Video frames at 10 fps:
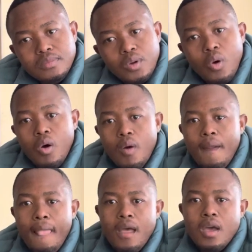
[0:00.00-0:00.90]
Or
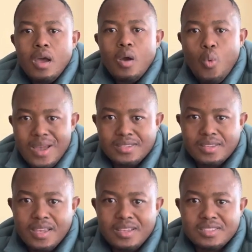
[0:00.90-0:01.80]

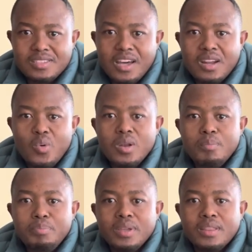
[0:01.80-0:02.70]
worst case scenario will
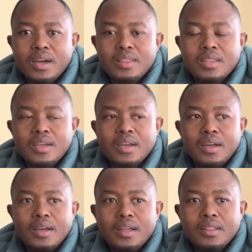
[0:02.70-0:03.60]
be that
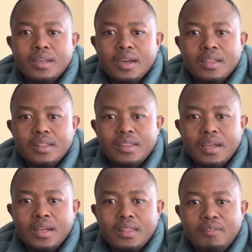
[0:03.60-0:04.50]

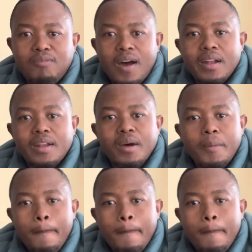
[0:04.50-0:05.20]
the father